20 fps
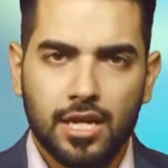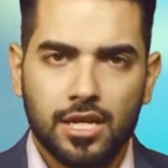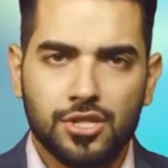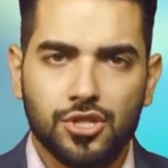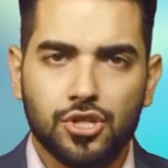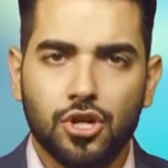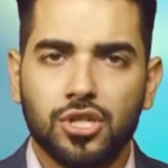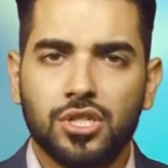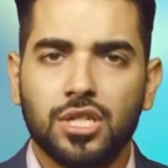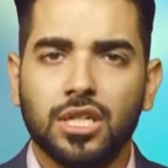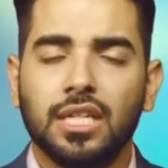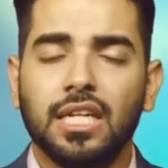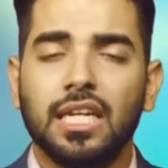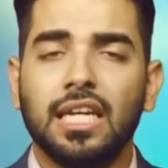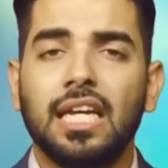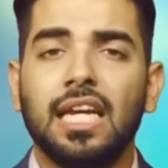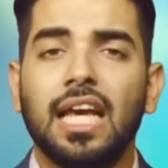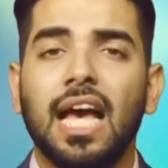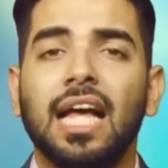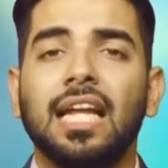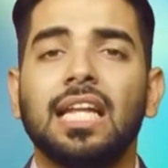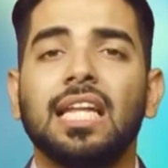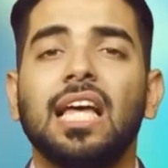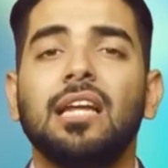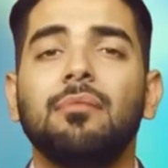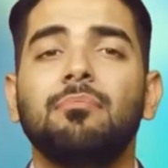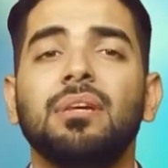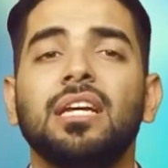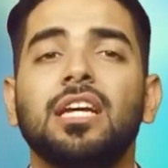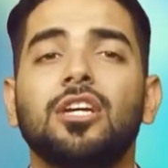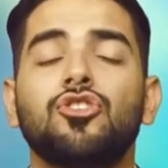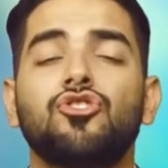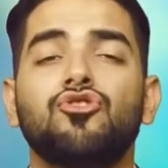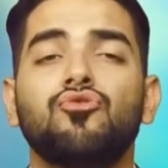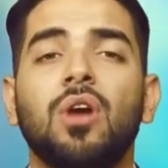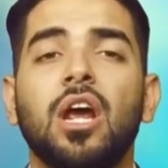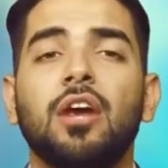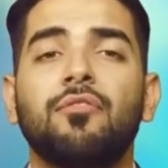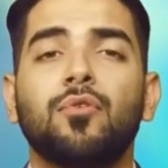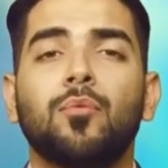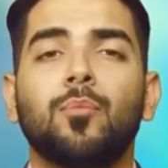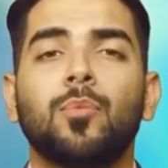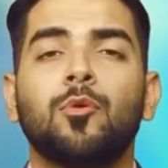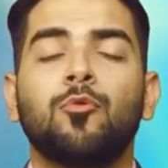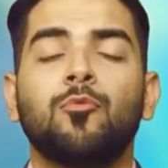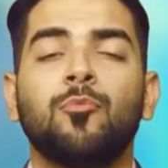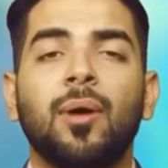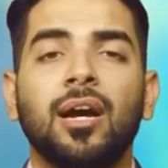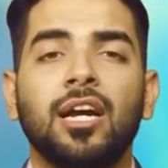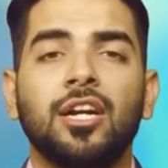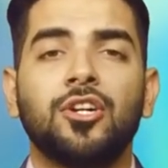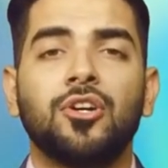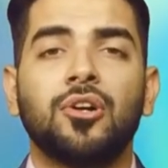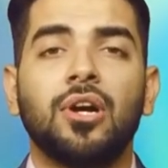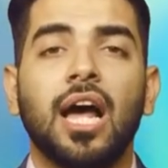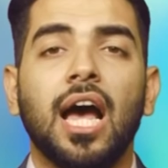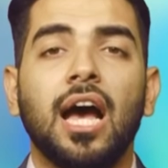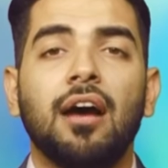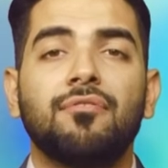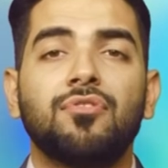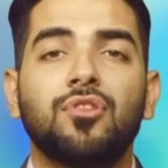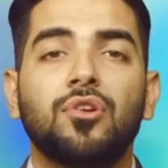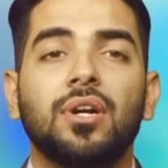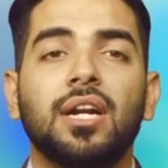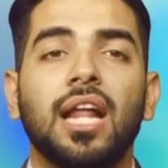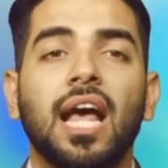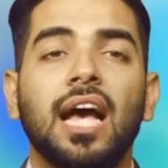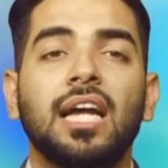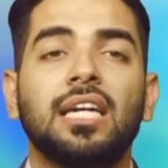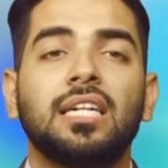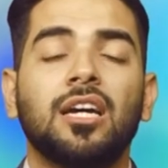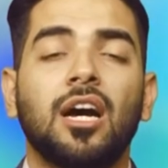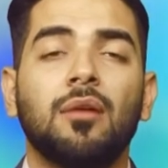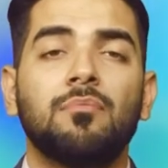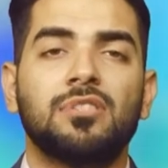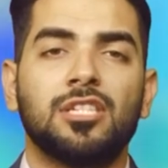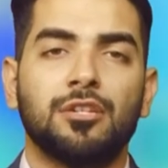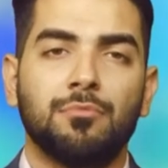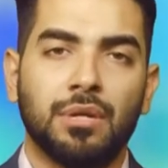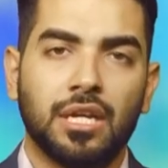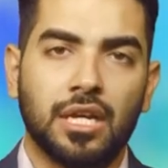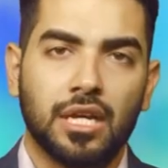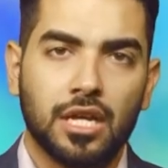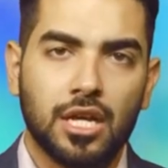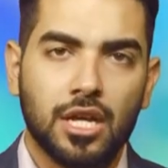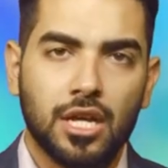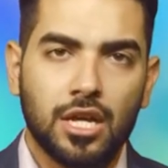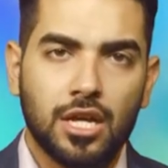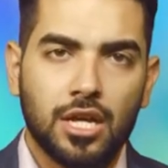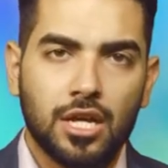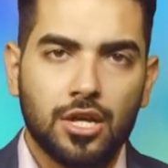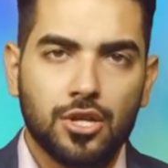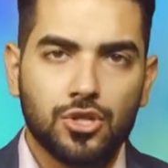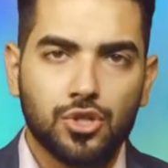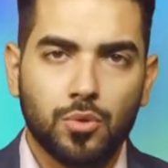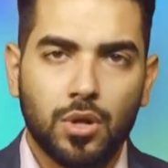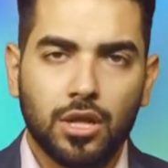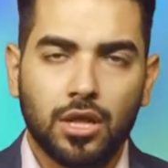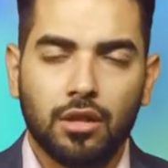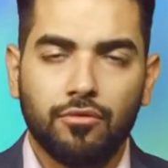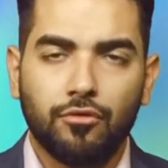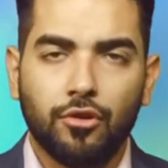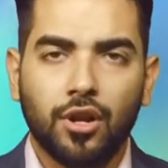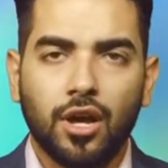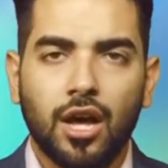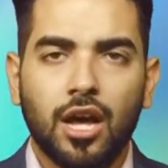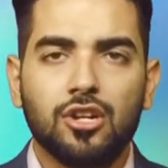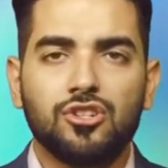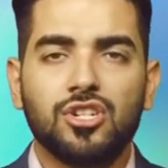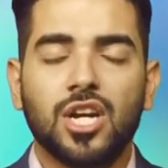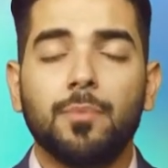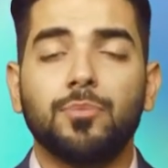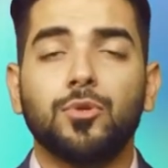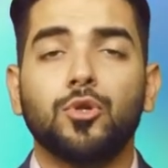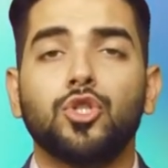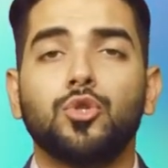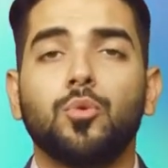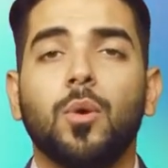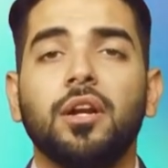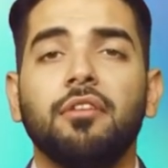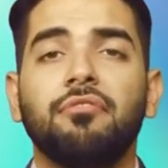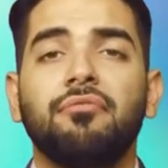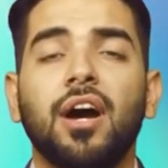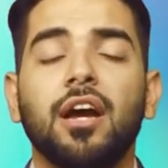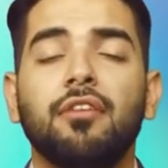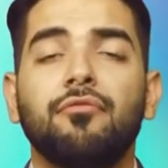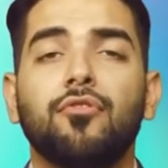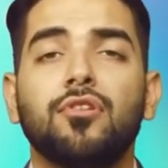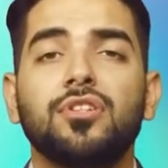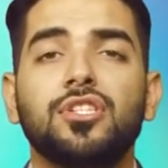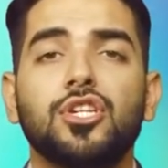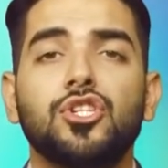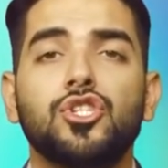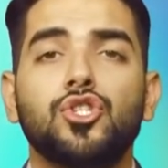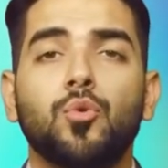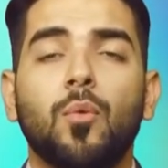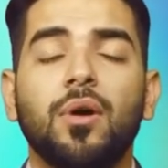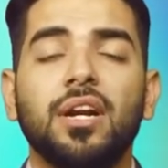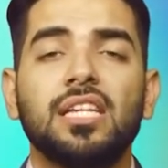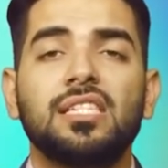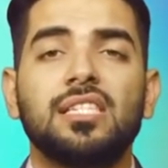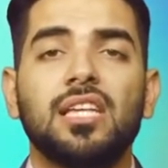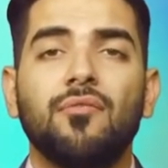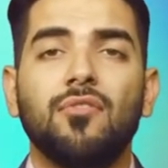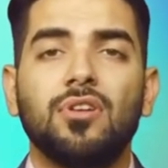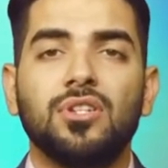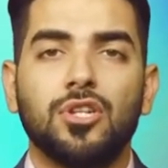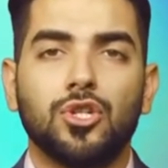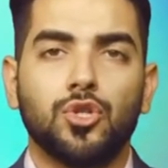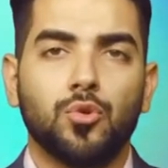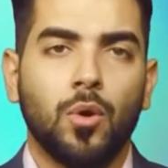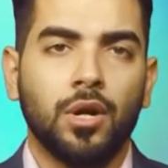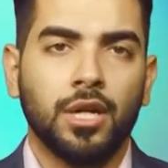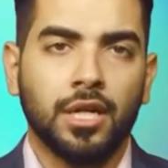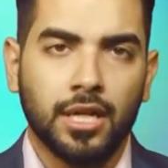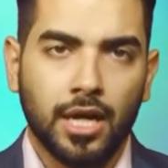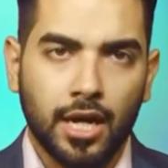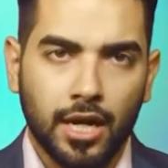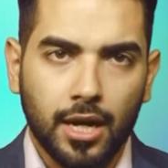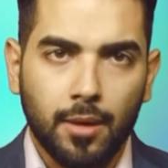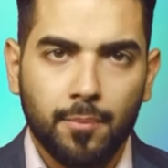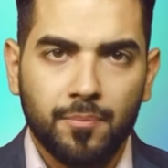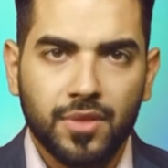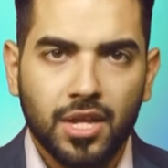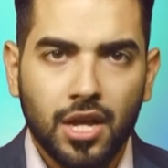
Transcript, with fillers: Certainly he had led me astray from the reminder after it had come to me.'" Surah Al-Furqan, chapter twenty-five, verses twenty-seven to twenty-nine.